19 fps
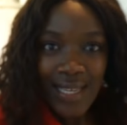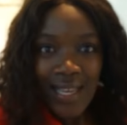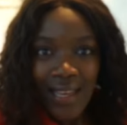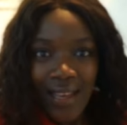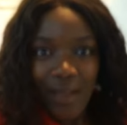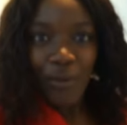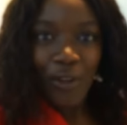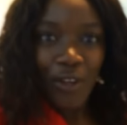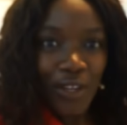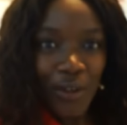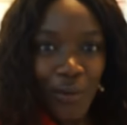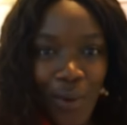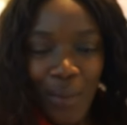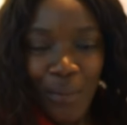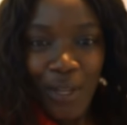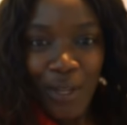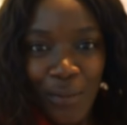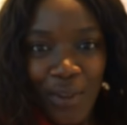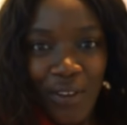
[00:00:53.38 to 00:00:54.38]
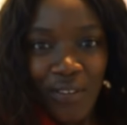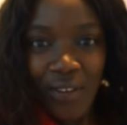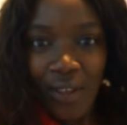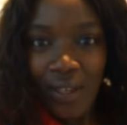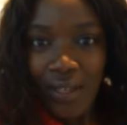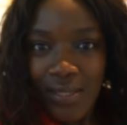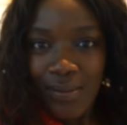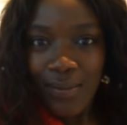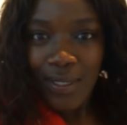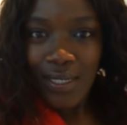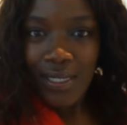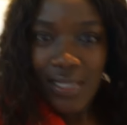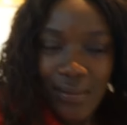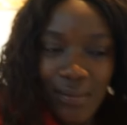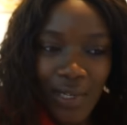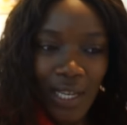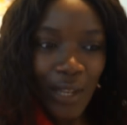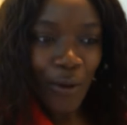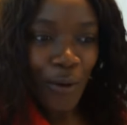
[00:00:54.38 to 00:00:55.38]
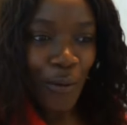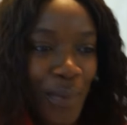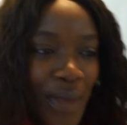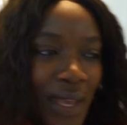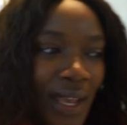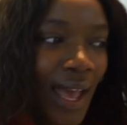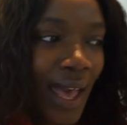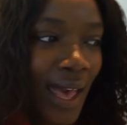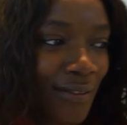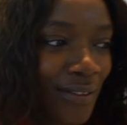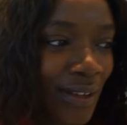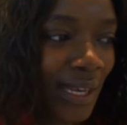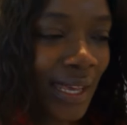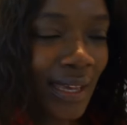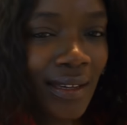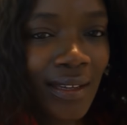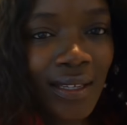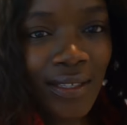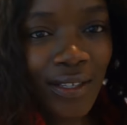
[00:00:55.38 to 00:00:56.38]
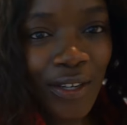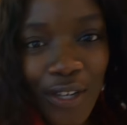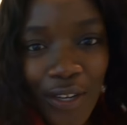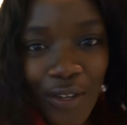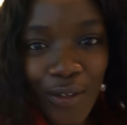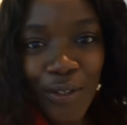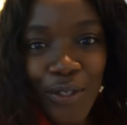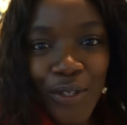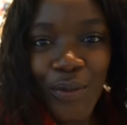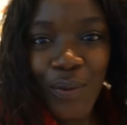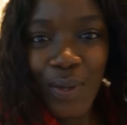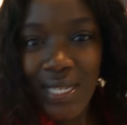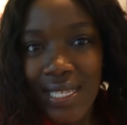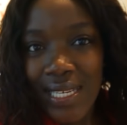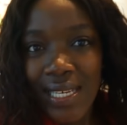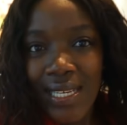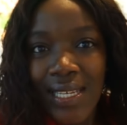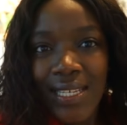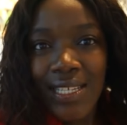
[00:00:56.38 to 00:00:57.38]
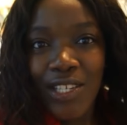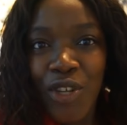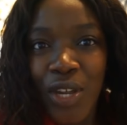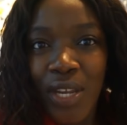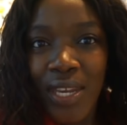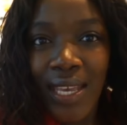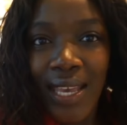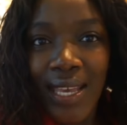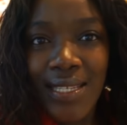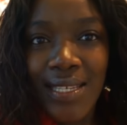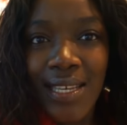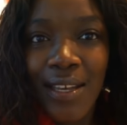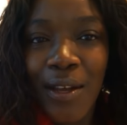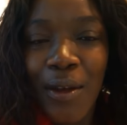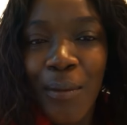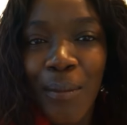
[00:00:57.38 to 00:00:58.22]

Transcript: I'm not gonna wipe down my face because I'm really hoping I haven't gotten all sweaty in trying to get here,